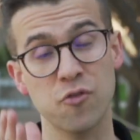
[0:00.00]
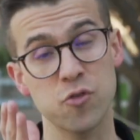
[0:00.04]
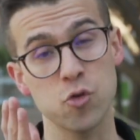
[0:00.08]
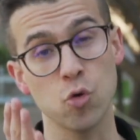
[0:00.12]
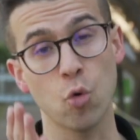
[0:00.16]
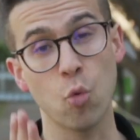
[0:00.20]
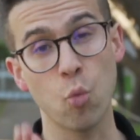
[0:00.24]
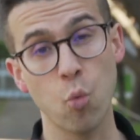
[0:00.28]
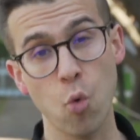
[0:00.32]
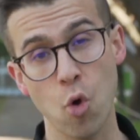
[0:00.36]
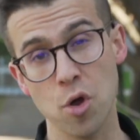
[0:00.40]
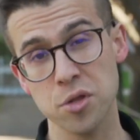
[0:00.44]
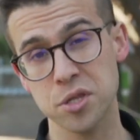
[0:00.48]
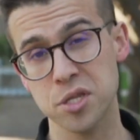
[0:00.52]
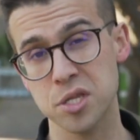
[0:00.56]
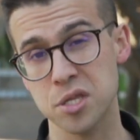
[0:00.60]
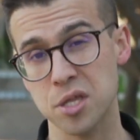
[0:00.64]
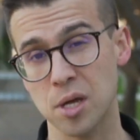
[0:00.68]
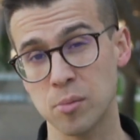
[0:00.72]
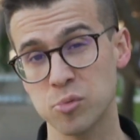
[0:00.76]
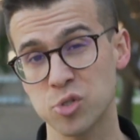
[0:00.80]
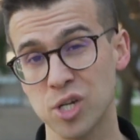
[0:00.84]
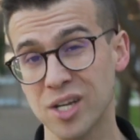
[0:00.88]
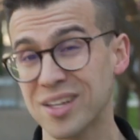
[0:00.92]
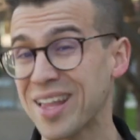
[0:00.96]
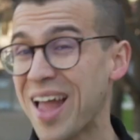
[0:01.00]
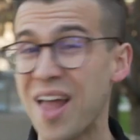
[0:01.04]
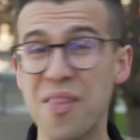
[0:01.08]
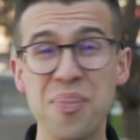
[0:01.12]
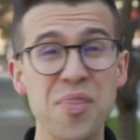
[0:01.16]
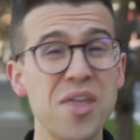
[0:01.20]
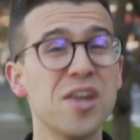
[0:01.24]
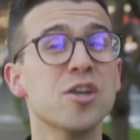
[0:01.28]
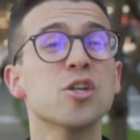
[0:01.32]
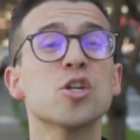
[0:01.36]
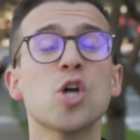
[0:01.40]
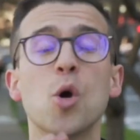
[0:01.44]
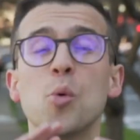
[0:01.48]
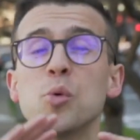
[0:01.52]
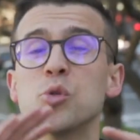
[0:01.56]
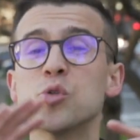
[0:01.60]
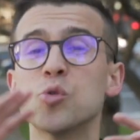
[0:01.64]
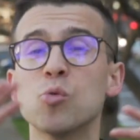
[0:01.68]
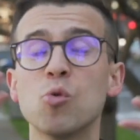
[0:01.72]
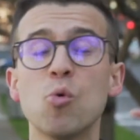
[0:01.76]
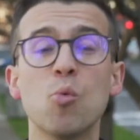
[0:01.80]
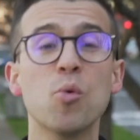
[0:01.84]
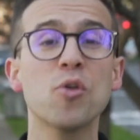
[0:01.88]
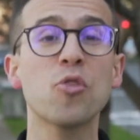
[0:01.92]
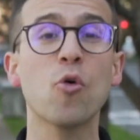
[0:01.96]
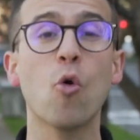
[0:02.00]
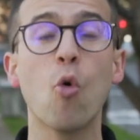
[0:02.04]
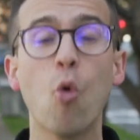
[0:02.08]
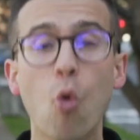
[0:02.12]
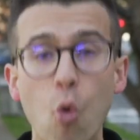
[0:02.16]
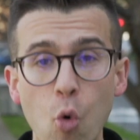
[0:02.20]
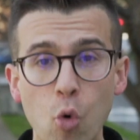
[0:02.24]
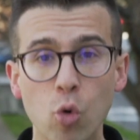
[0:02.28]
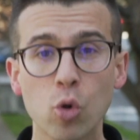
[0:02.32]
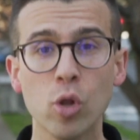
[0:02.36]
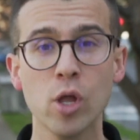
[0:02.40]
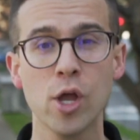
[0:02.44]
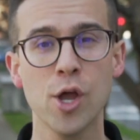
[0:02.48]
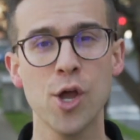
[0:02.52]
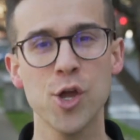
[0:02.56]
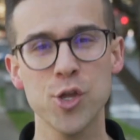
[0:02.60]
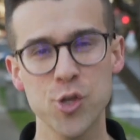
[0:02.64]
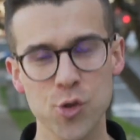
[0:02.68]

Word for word: for your worst subject and then go and do it with all